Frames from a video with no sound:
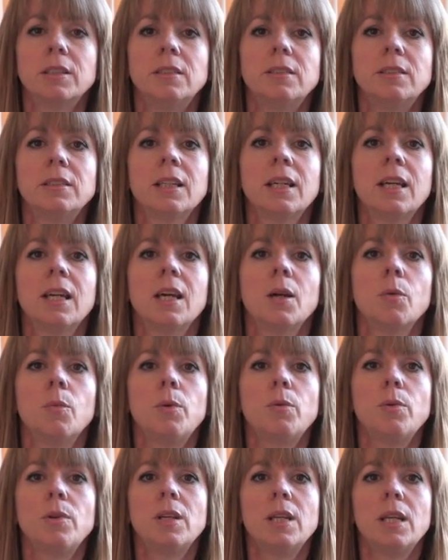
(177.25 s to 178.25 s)
and
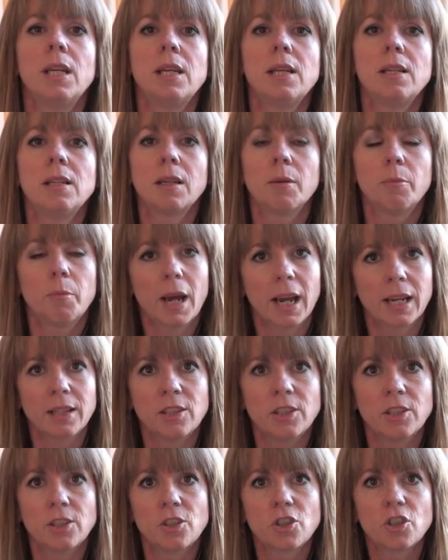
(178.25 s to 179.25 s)
we would need
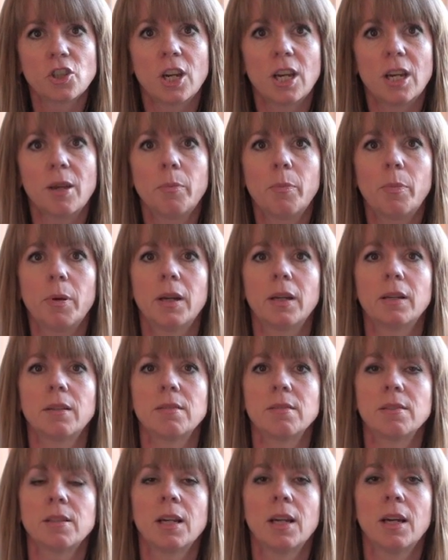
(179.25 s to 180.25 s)
companionship
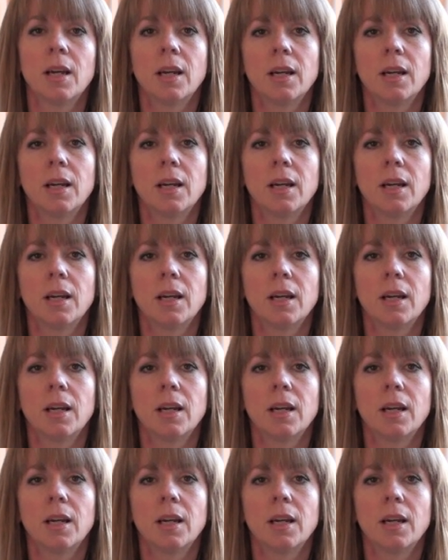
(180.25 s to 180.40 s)
and